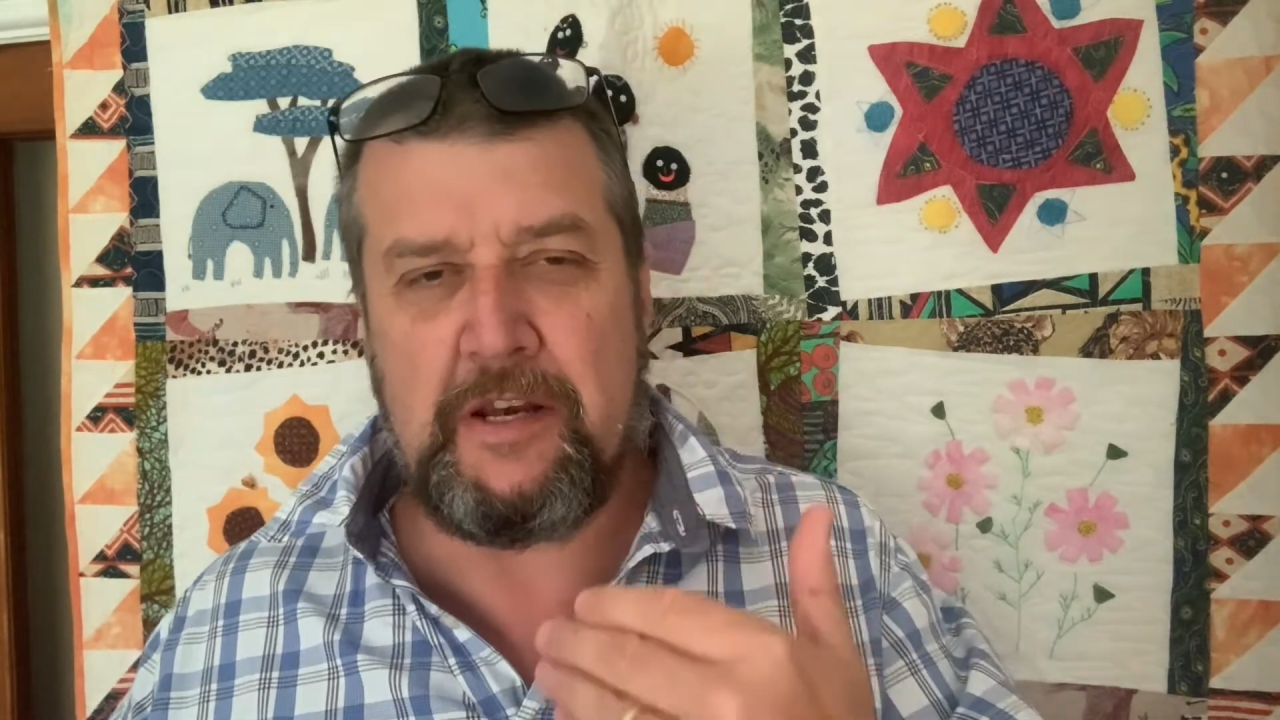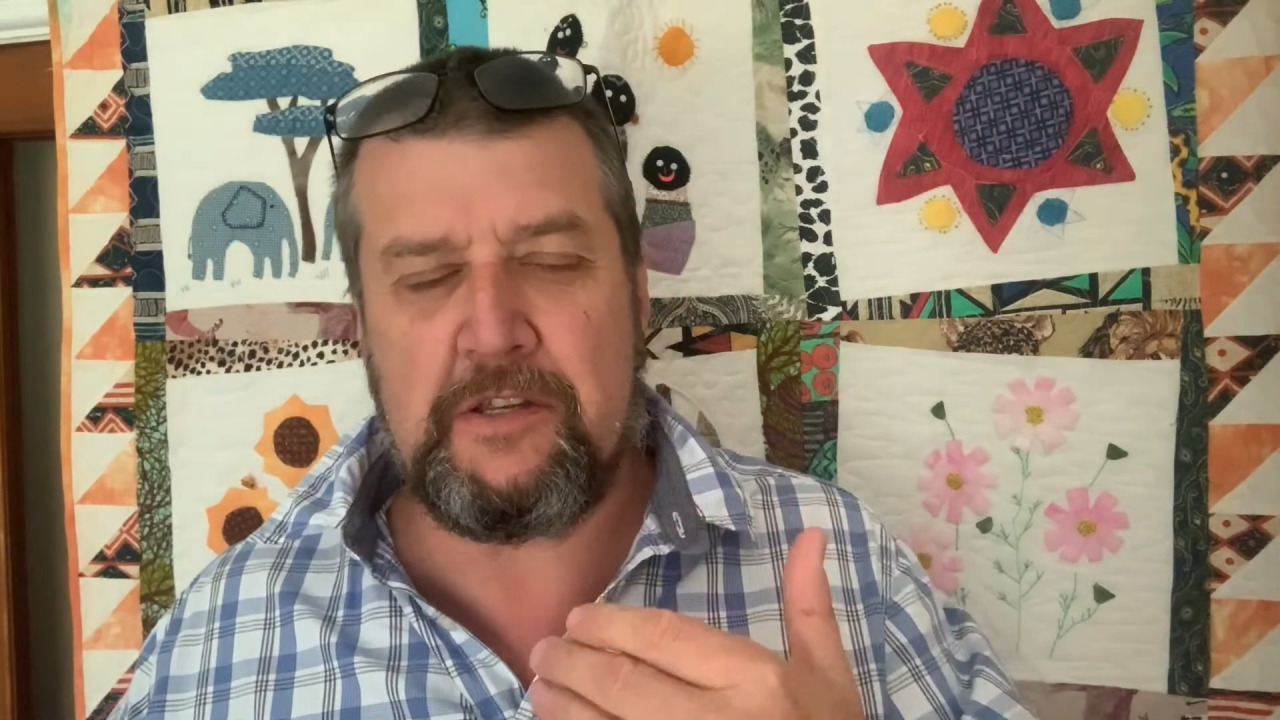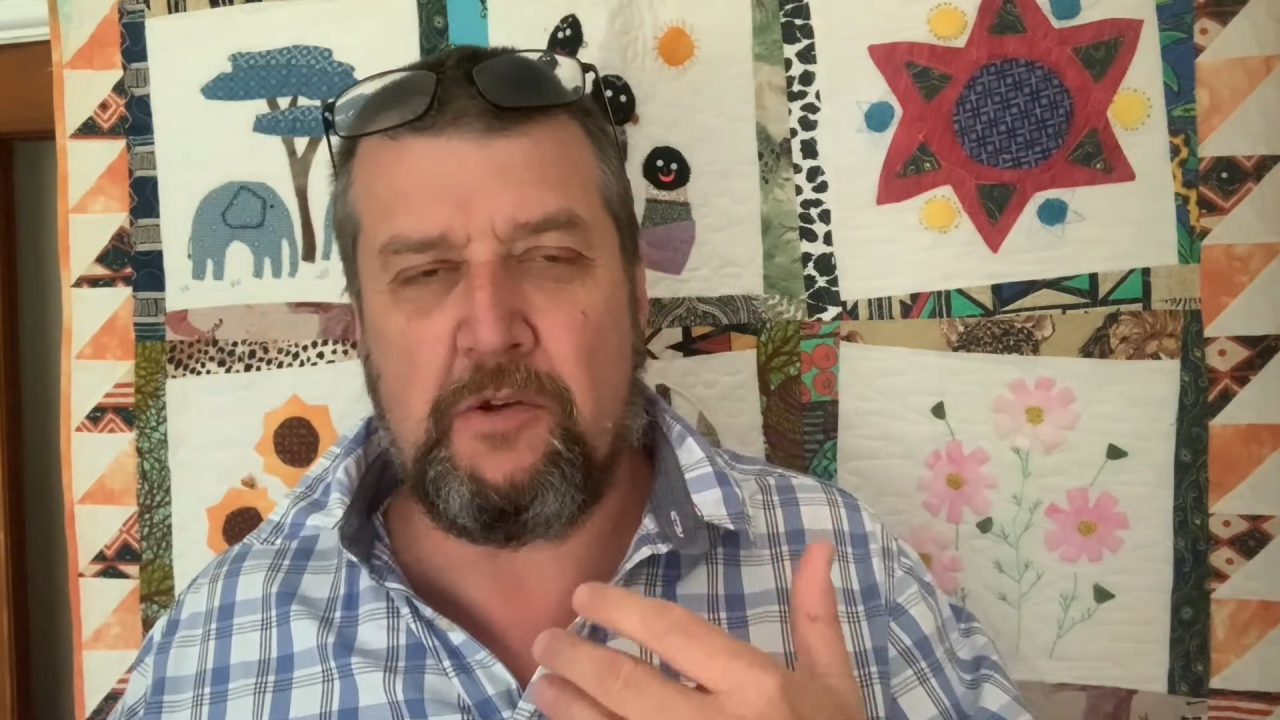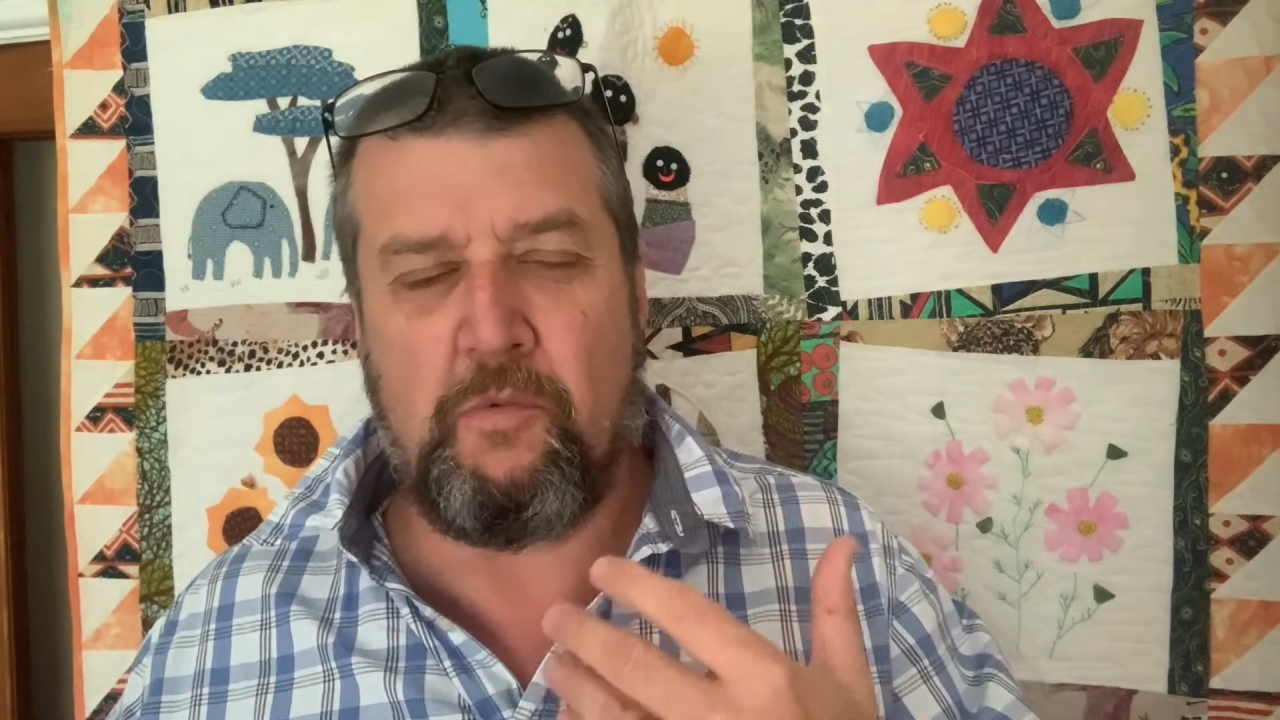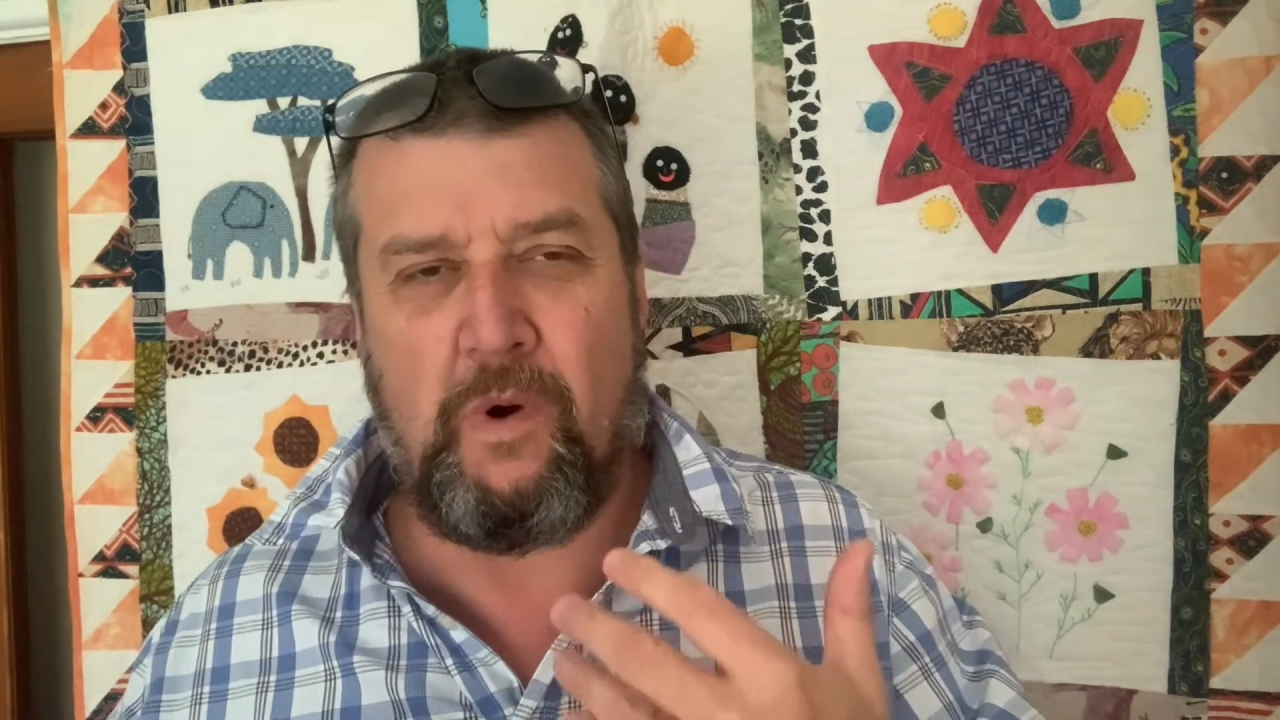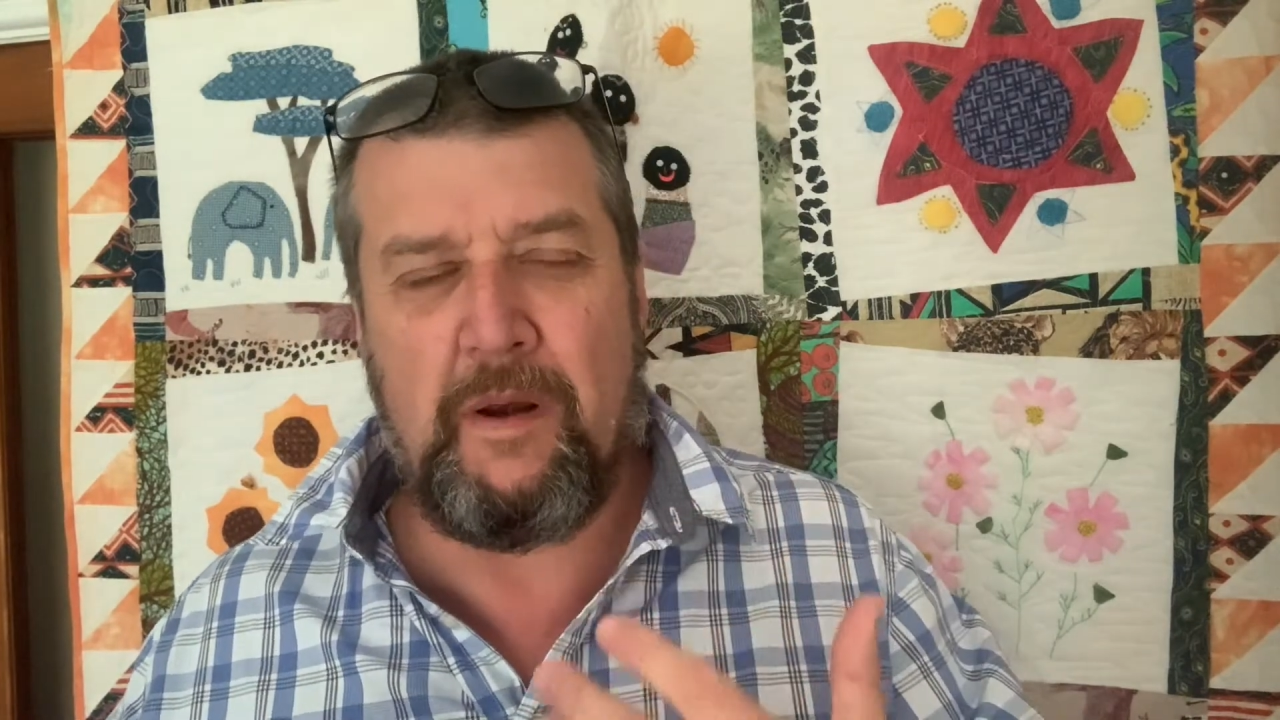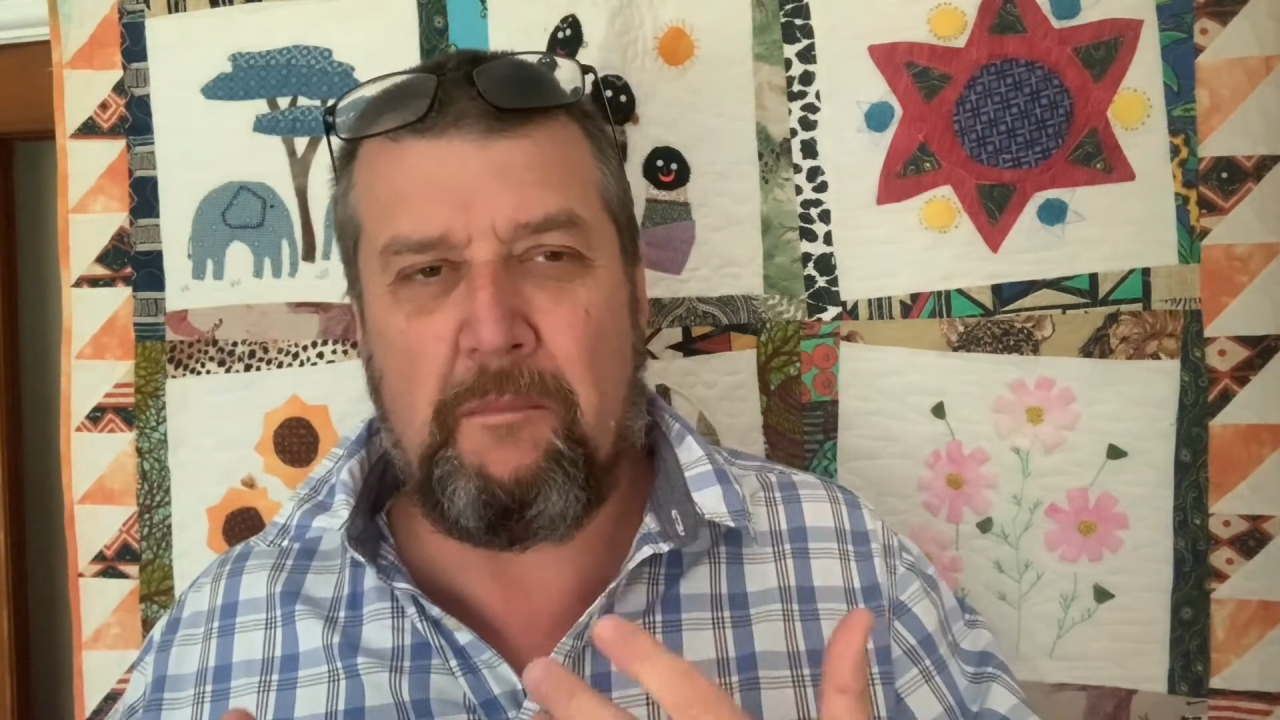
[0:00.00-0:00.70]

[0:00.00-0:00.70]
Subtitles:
to the one